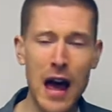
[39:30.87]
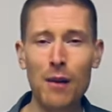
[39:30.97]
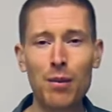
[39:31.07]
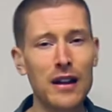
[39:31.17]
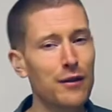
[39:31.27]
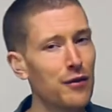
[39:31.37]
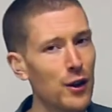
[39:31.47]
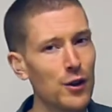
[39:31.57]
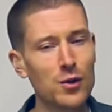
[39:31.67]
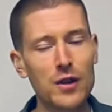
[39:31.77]
and play
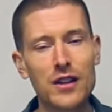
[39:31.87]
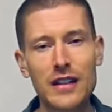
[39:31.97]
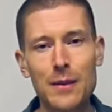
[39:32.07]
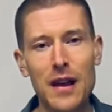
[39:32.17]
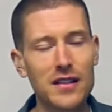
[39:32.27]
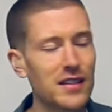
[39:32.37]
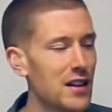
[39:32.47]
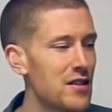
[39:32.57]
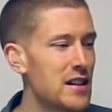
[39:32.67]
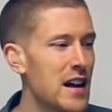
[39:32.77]
fills where you deem
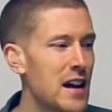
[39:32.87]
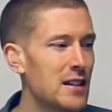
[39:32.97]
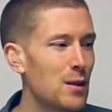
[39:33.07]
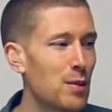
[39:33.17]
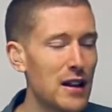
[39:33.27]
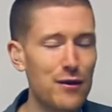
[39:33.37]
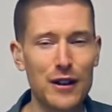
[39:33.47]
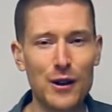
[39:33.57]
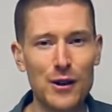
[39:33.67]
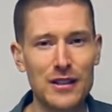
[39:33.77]
necessary to play
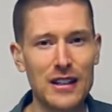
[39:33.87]
fills.